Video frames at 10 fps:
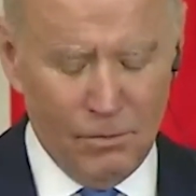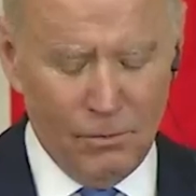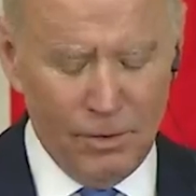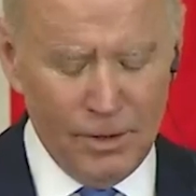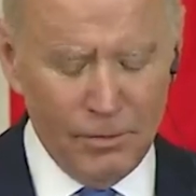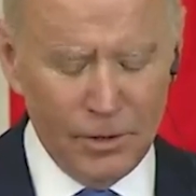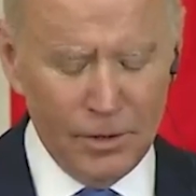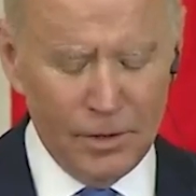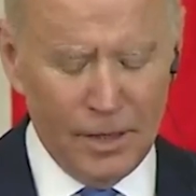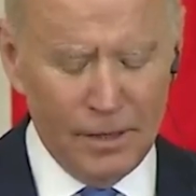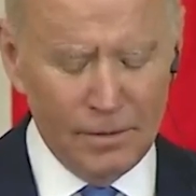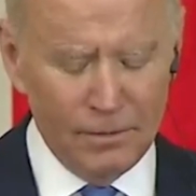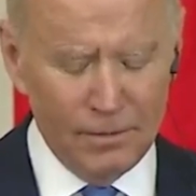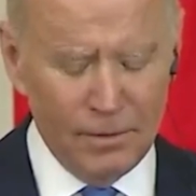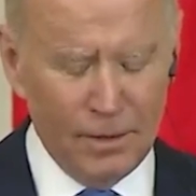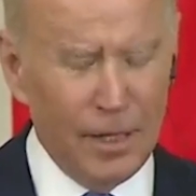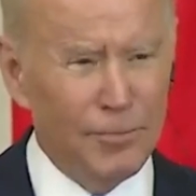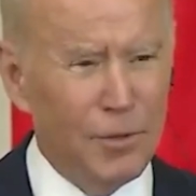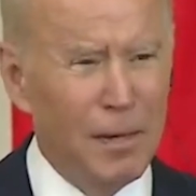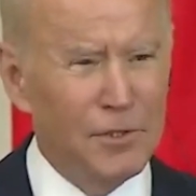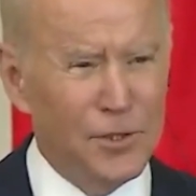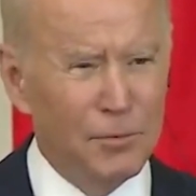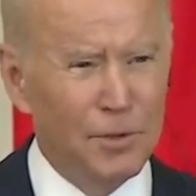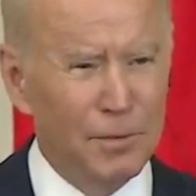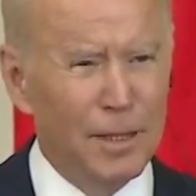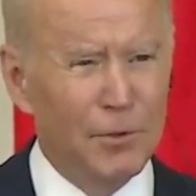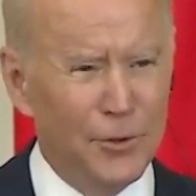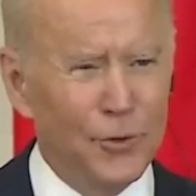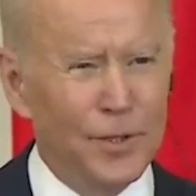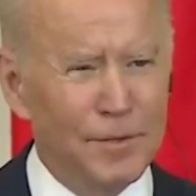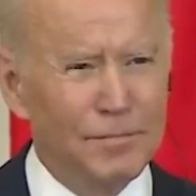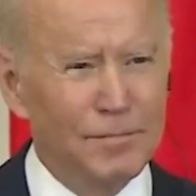We will, I promise you, we'll be able to do it.